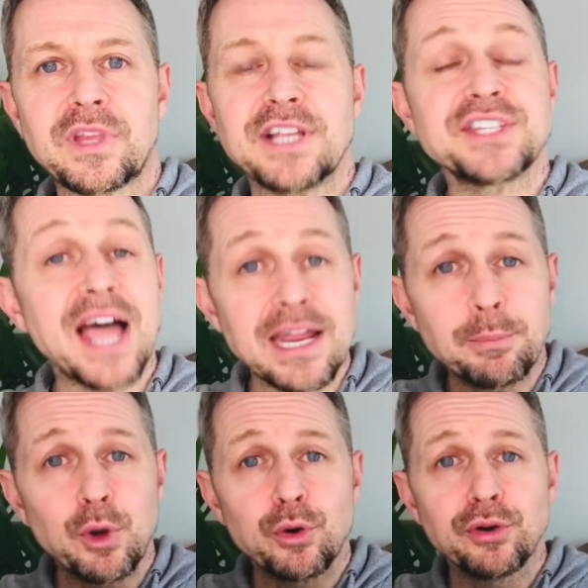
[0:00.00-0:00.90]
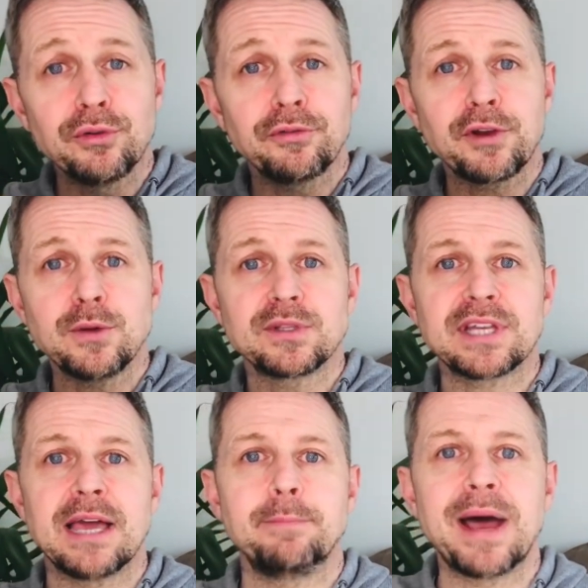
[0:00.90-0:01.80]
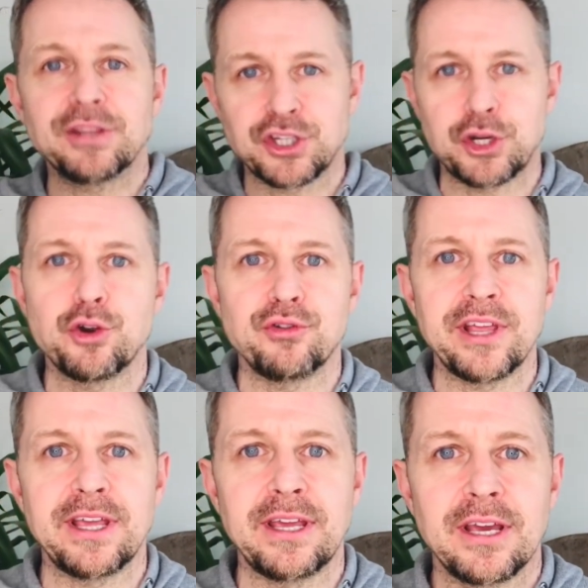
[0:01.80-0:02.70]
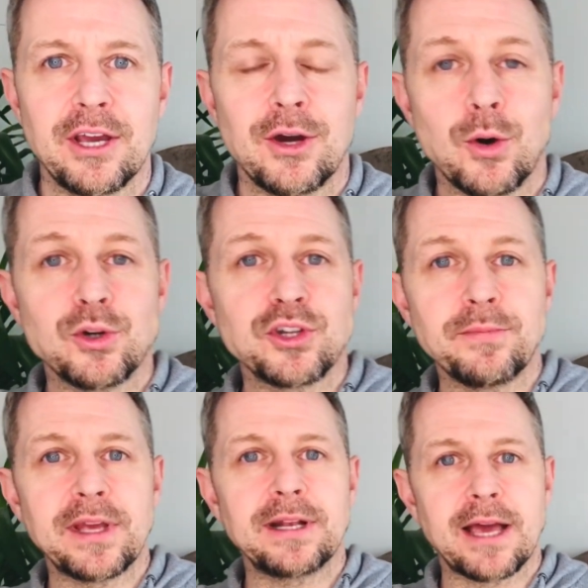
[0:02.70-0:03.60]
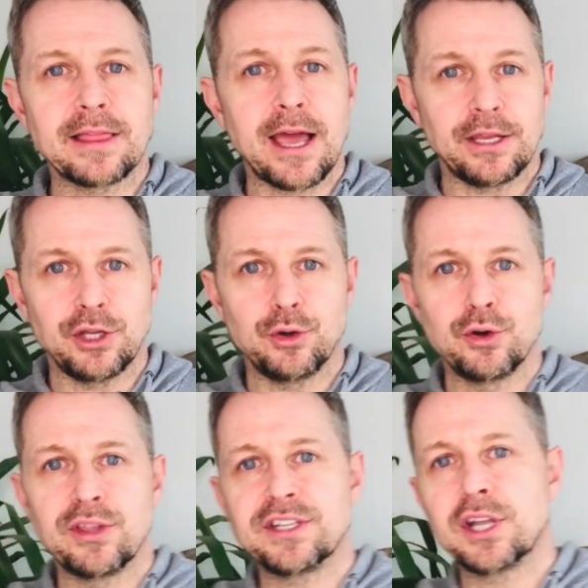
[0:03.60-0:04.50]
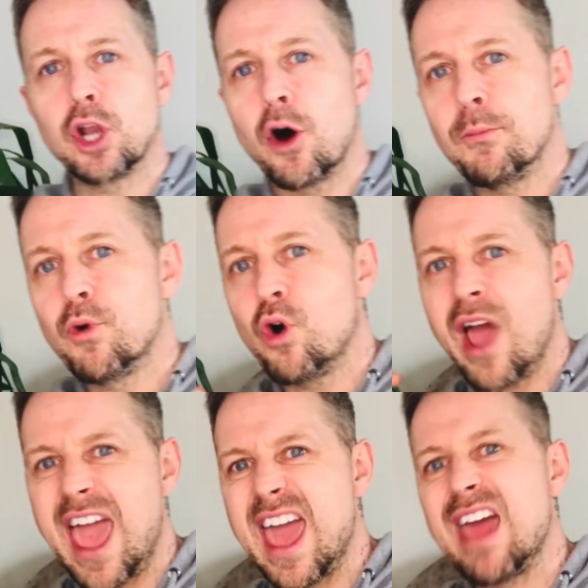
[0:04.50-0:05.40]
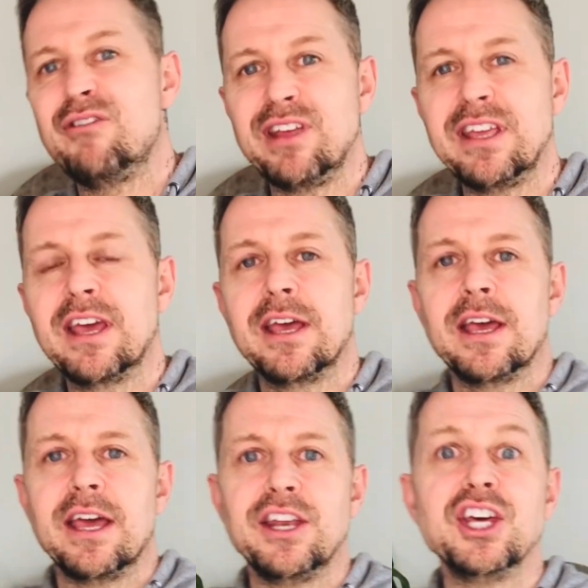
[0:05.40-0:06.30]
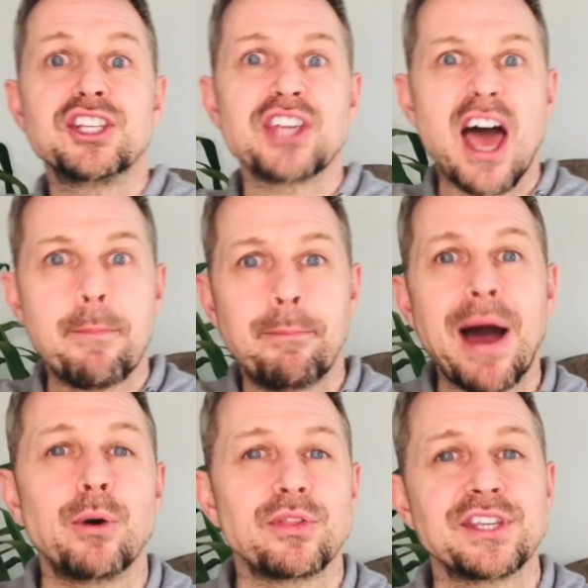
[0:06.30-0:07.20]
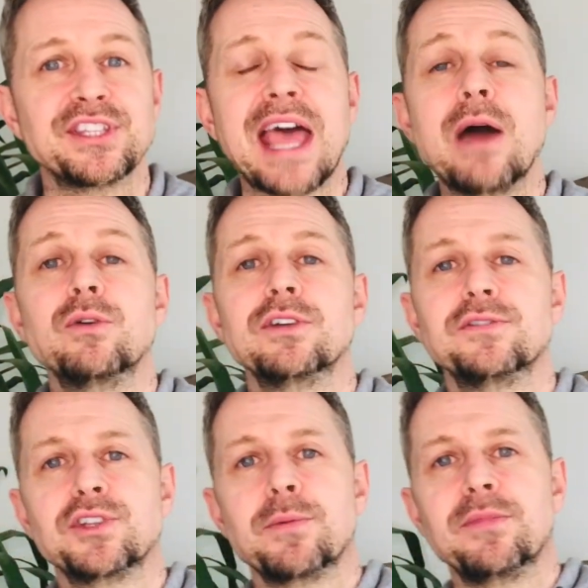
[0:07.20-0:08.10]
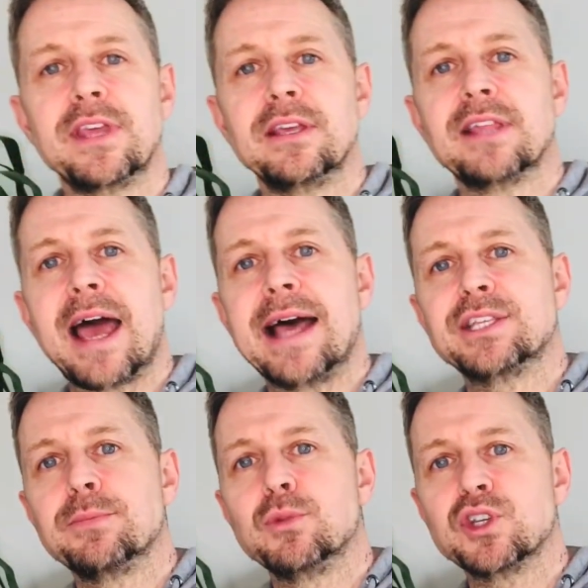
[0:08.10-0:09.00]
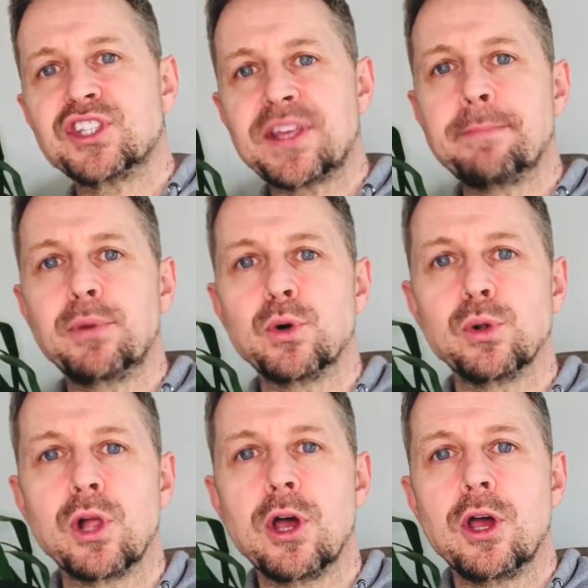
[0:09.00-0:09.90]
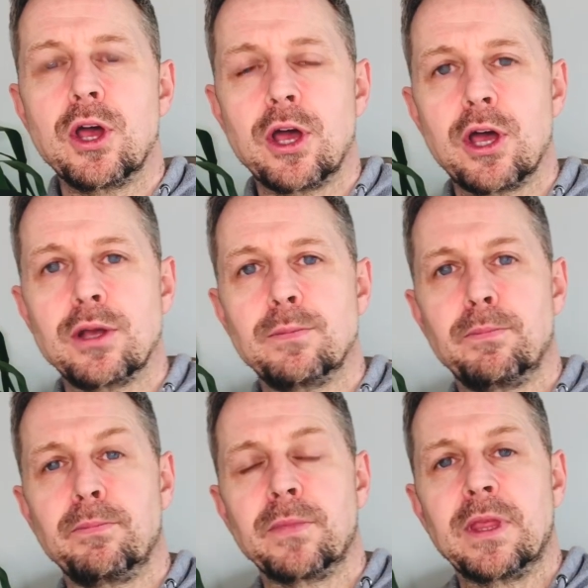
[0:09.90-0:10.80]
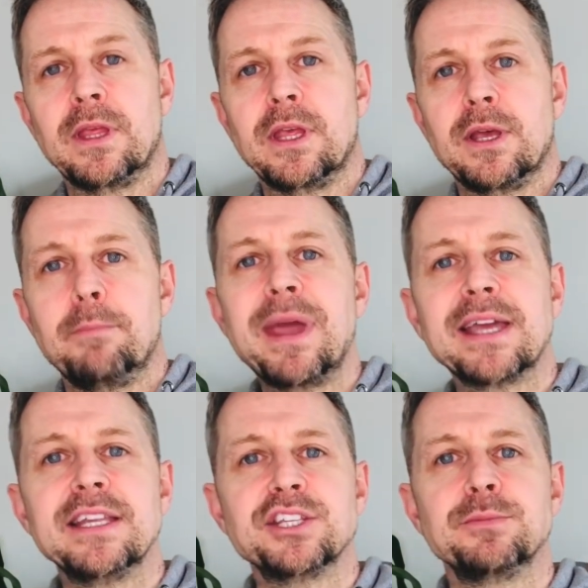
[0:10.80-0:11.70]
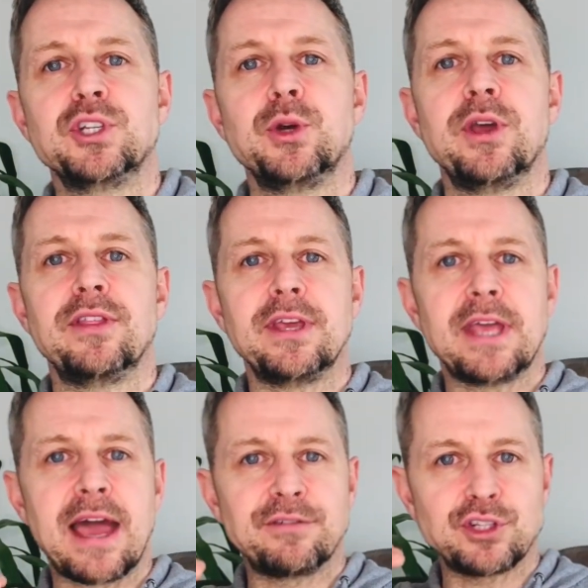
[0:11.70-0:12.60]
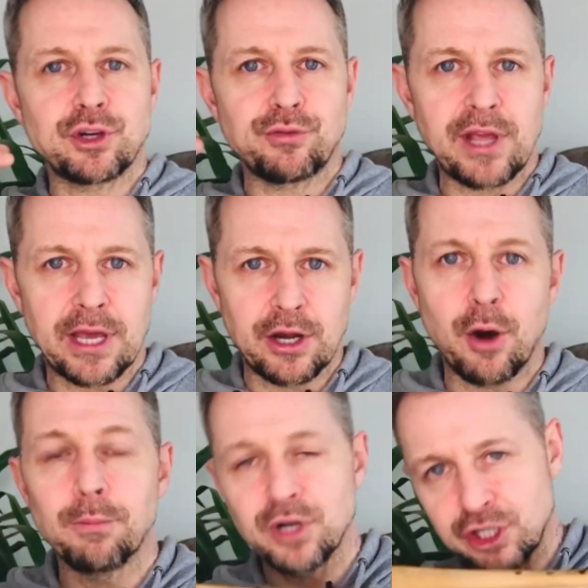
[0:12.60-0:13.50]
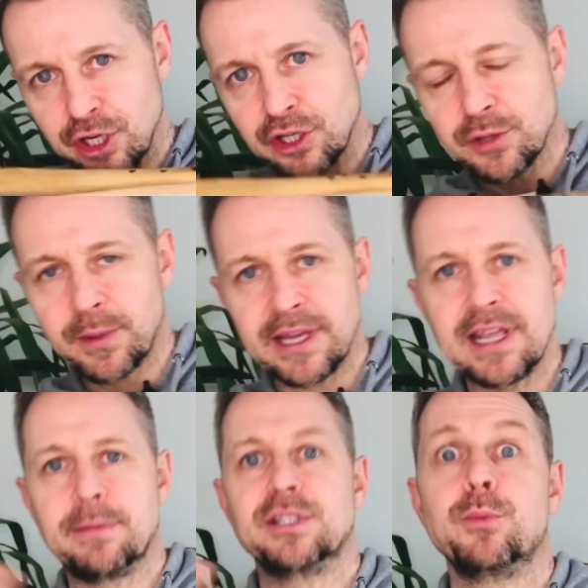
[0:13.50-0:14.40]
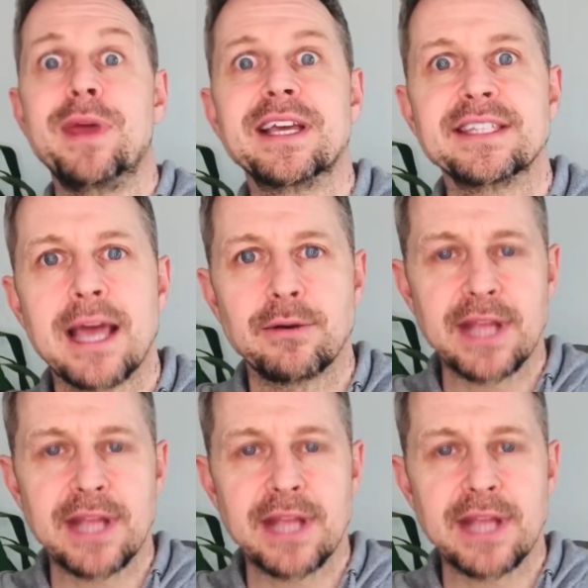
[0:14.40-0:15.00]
side-blown flutes like bansuri or something like that. You know, there's a lot more airiness about the sound of something that has a more simple mechanism to it, that you have to create an embouchure to enable to make a sound